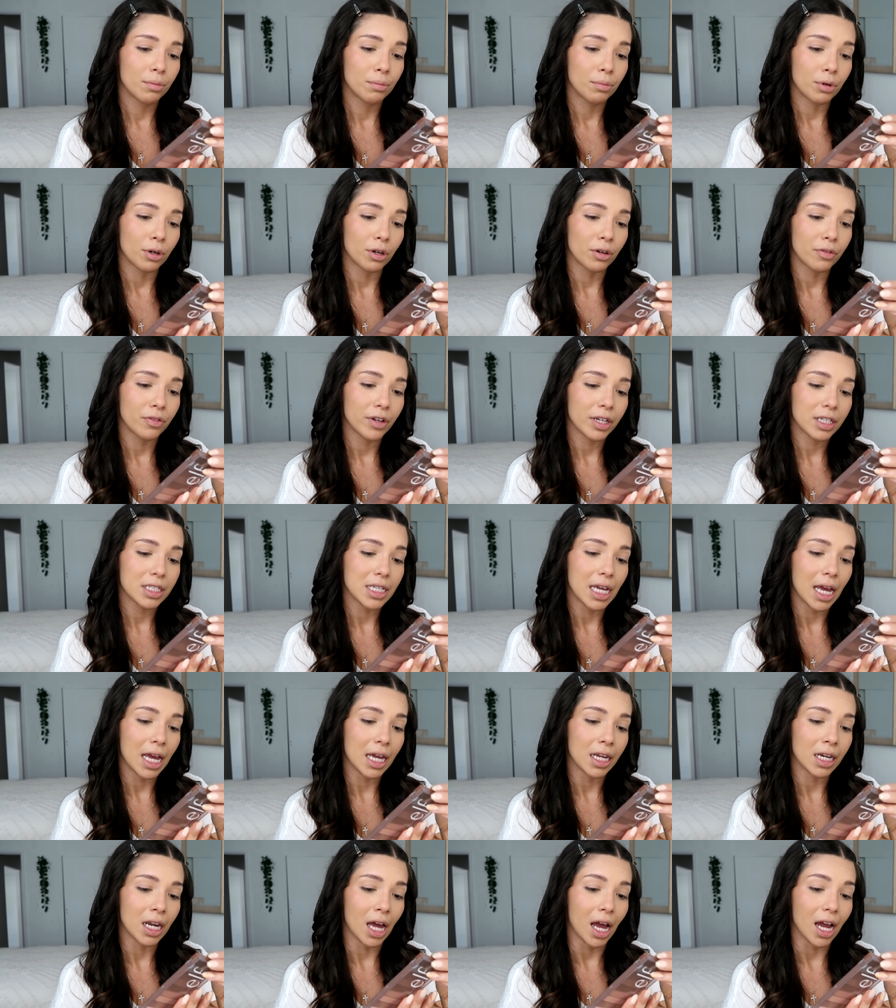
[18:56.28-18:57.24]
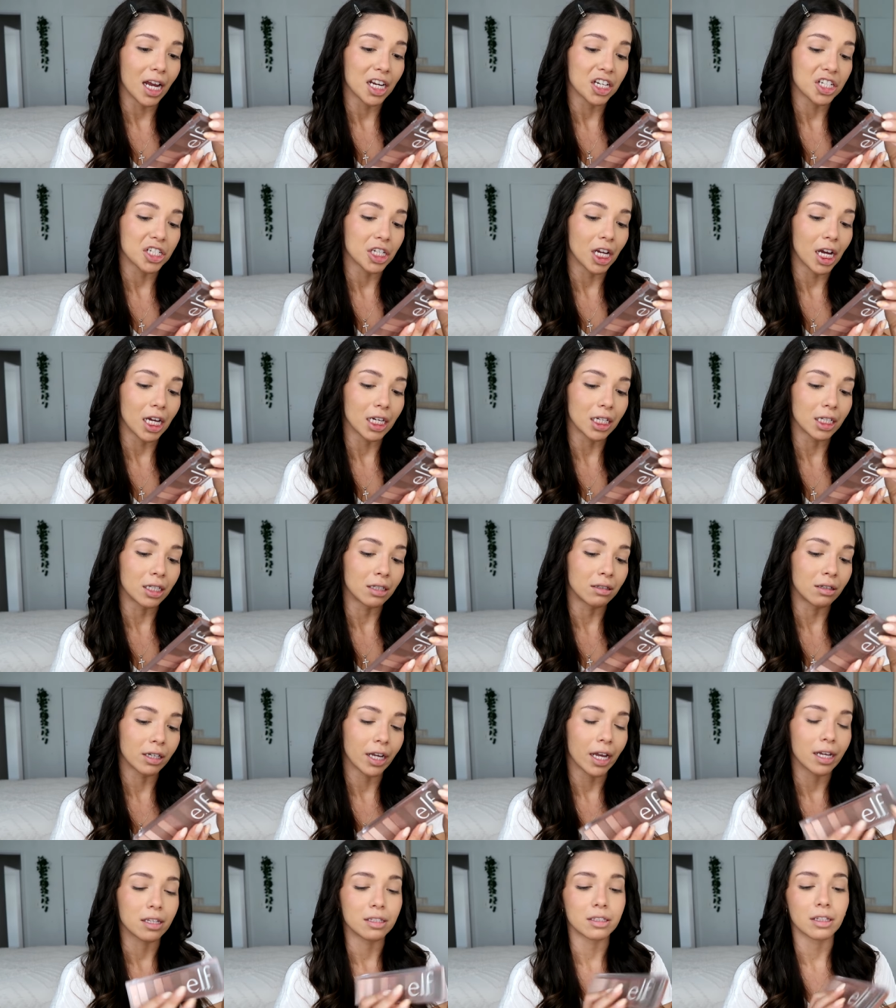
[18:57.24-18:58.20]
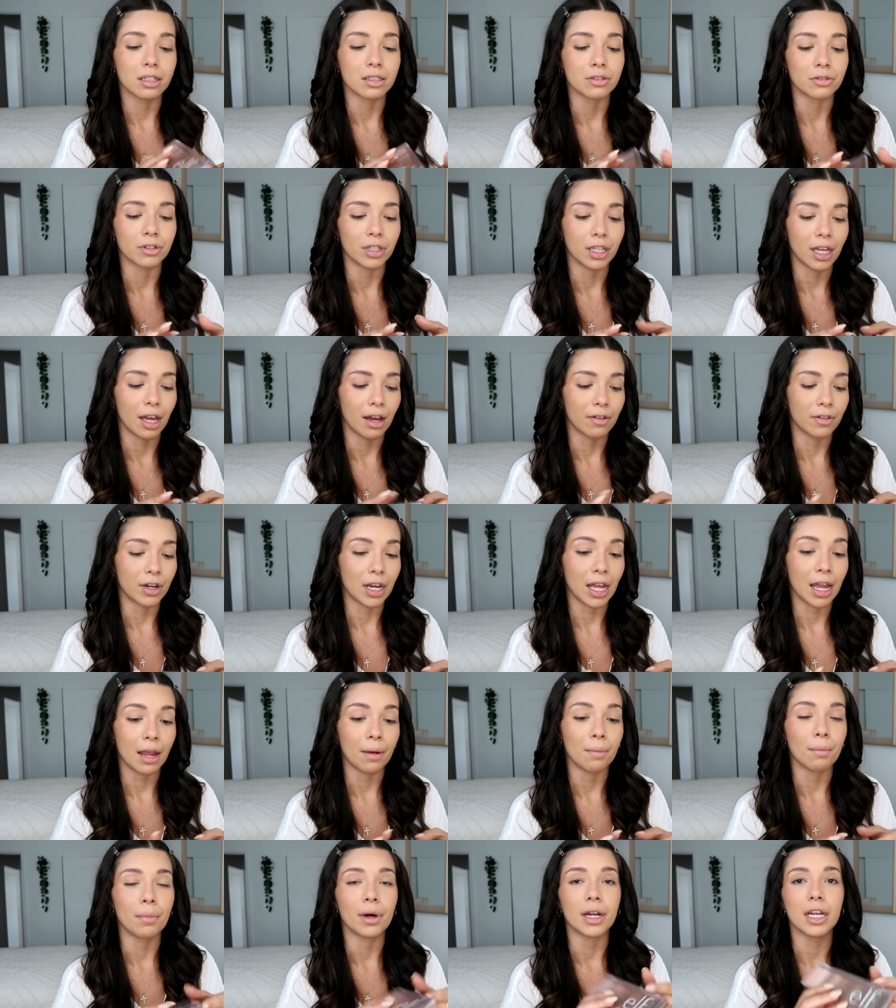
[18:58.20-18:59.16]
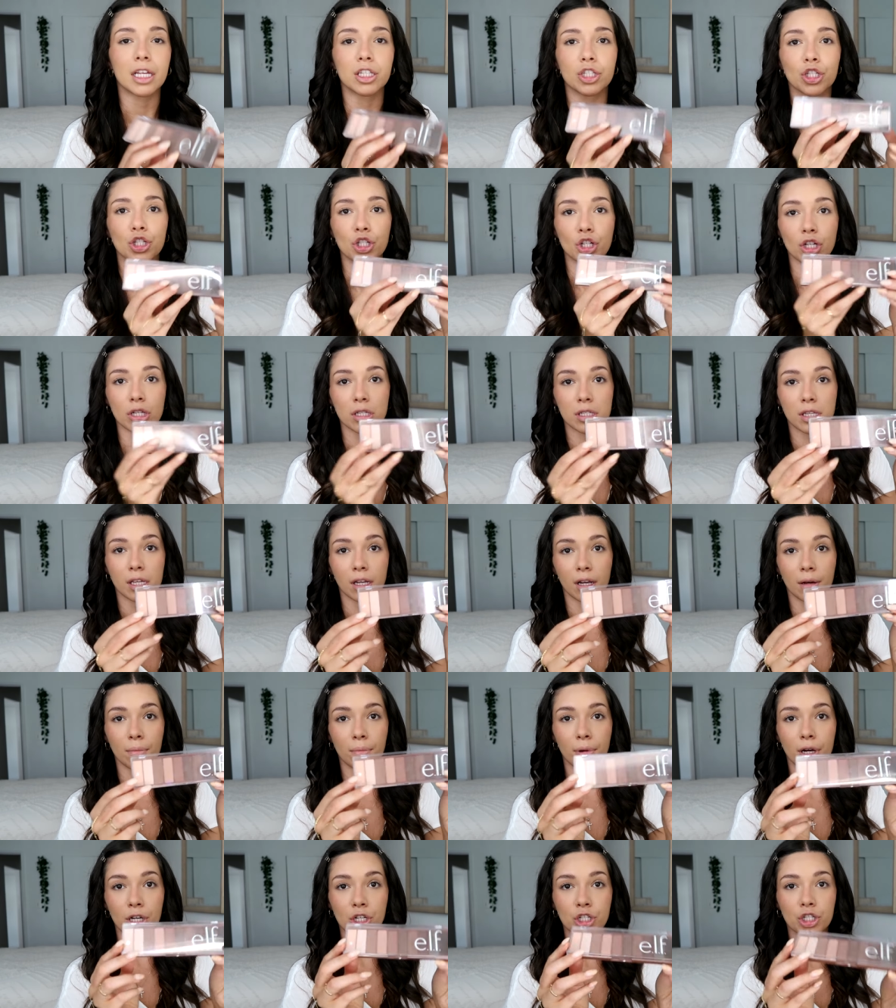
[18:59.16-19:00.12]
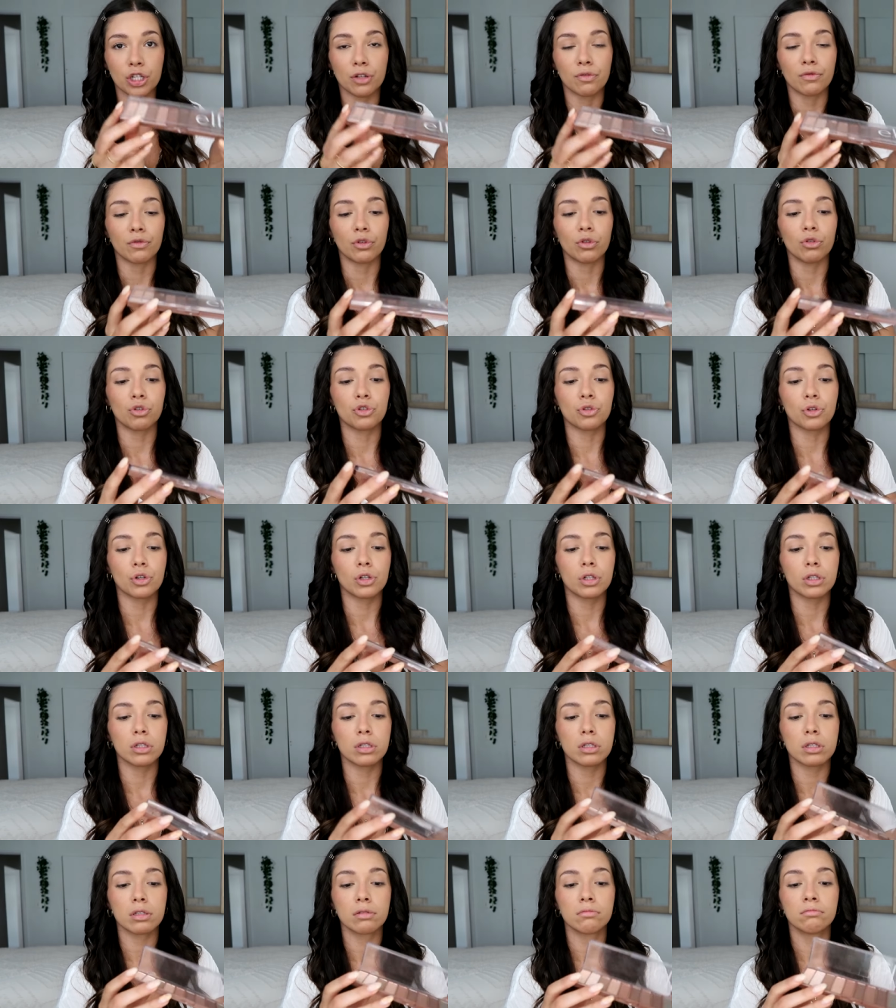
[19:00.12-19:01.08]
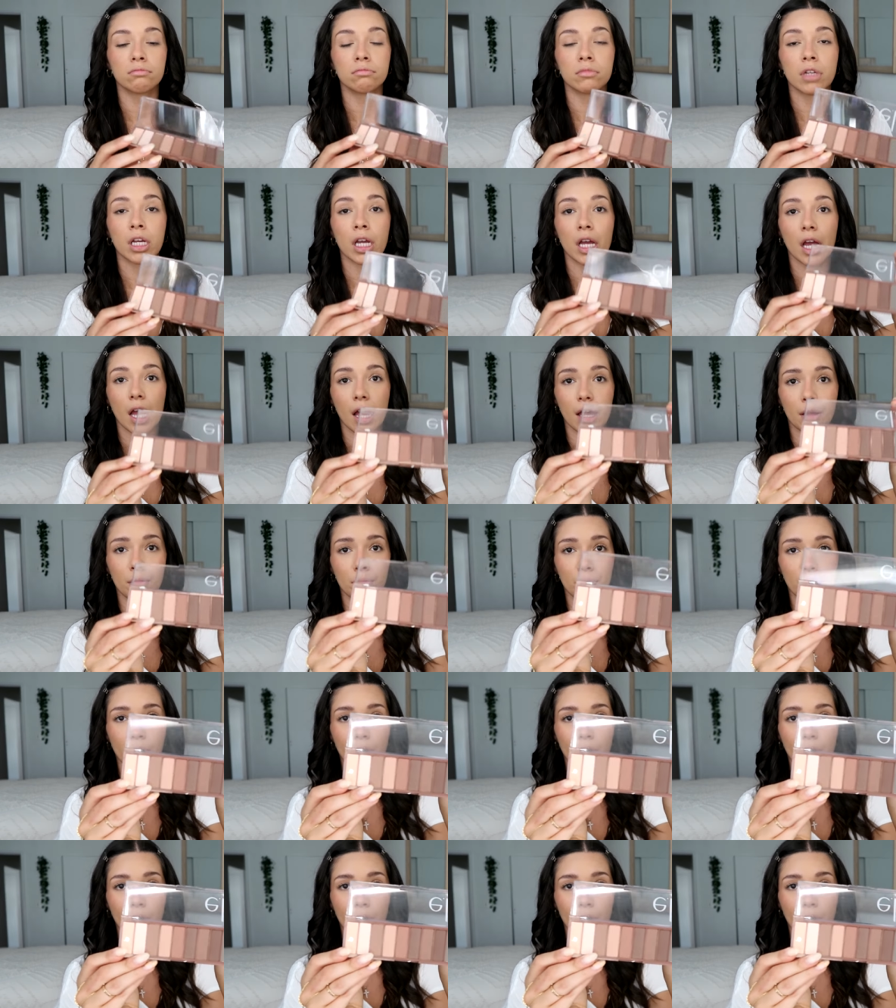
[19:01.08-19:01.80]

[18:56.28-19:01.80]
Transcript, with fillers: Perfect 10 eyeshadow. Okay, so it doesn't really have a name, but it's just like a bunch of neutrals and